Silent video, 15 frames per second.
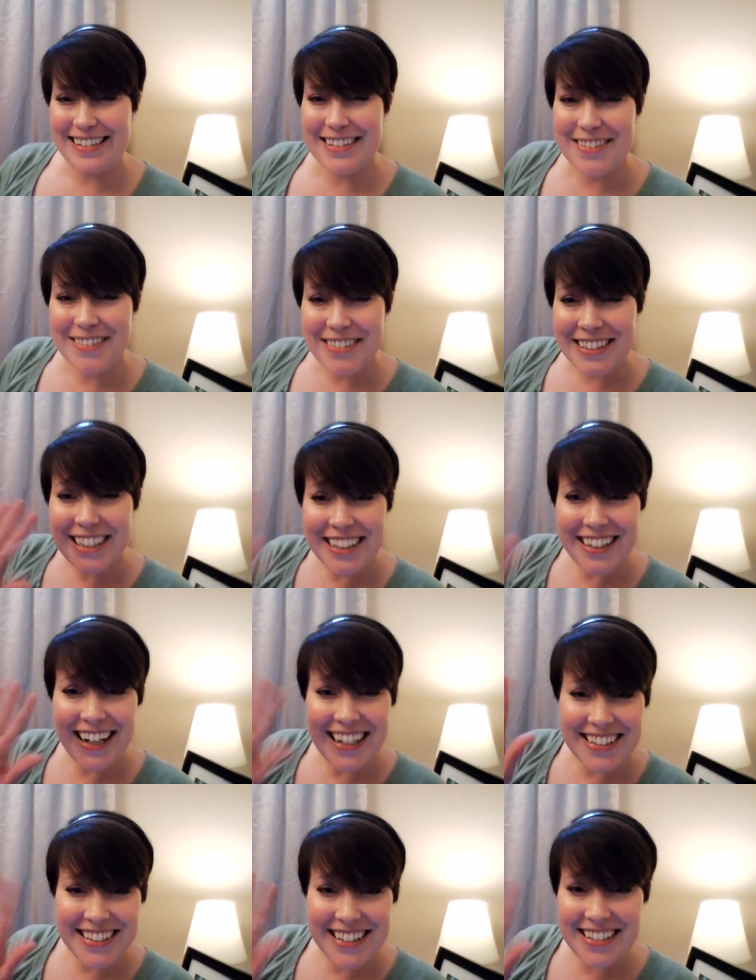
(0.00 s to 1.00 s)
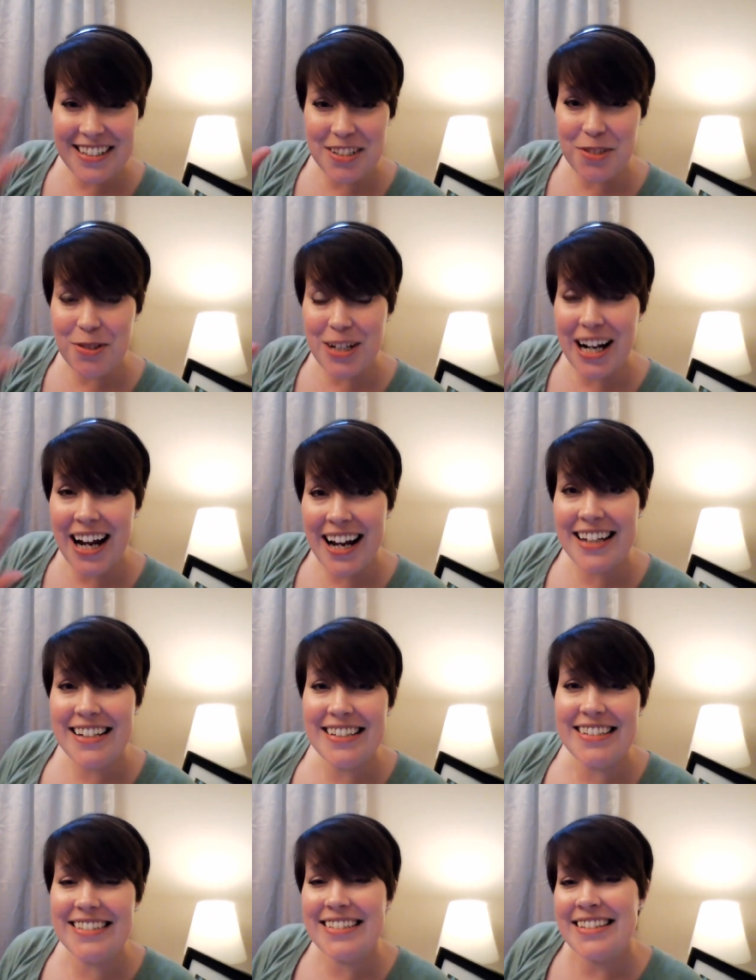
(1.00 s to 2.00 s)
So congratulations, you
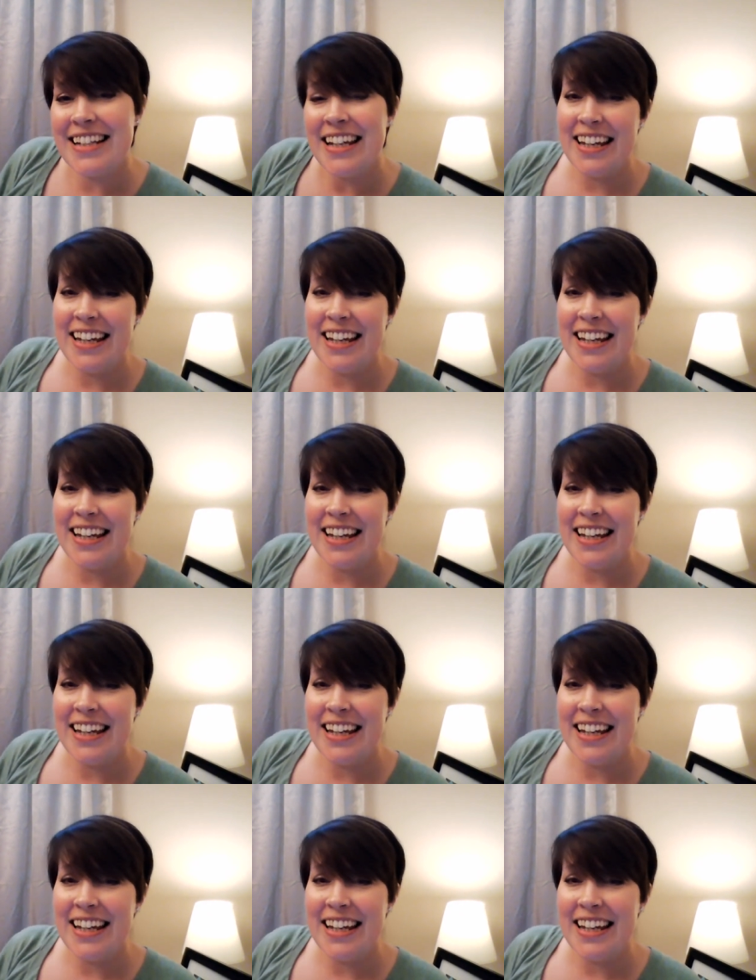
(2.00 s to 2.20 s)
guys.